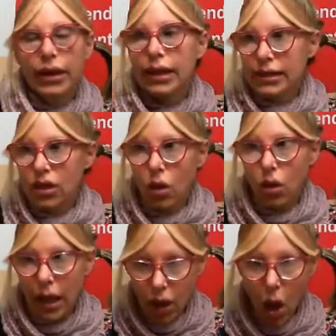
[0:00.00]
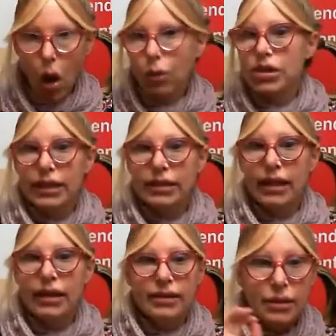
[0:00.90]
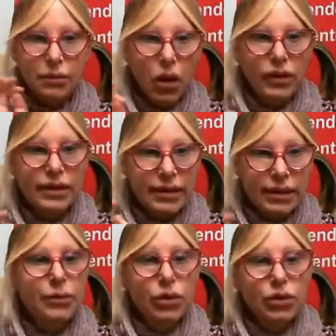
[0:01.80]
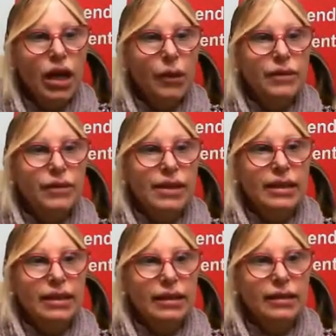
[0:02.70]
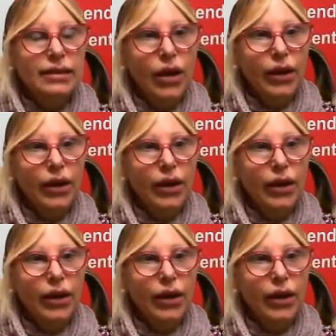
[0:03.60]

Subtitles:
and it's got an object, and it's the most simple type of sentence.